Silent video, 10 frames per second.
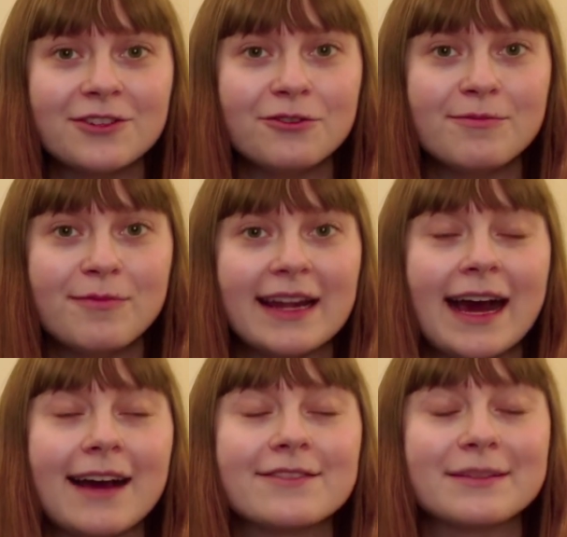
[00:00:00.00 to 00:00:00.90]
you might
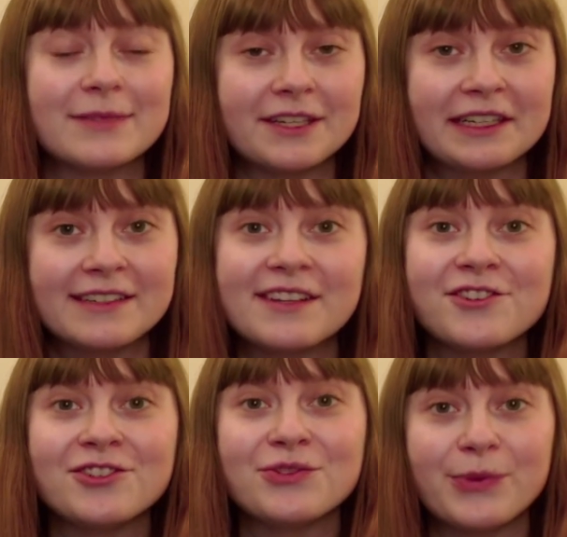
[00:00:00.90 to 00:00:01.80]
have some serious
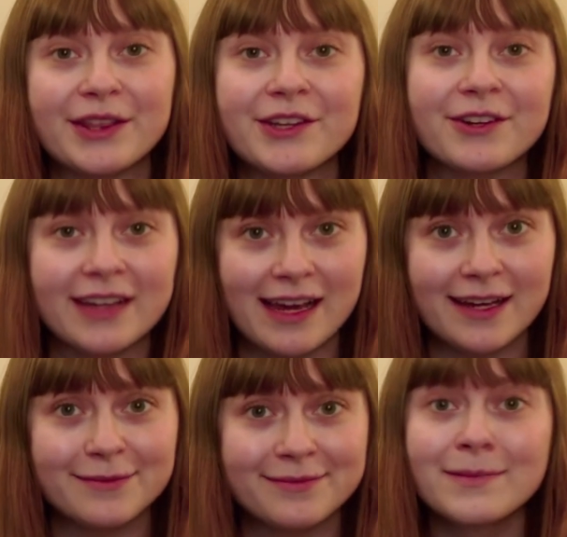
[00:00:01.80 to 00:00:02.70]
issues with your
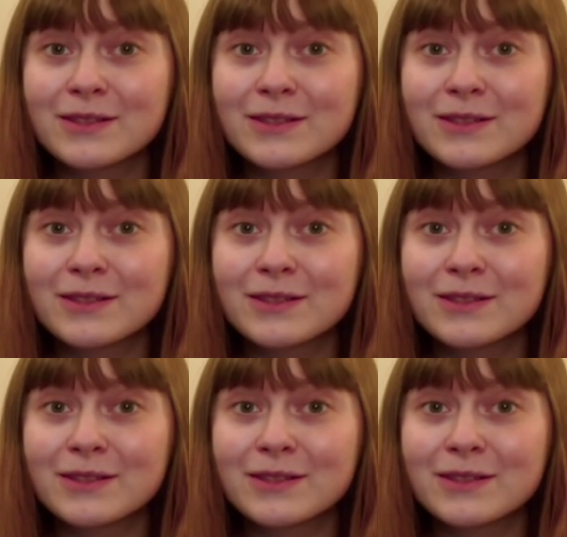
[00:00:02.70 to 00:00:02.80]
game.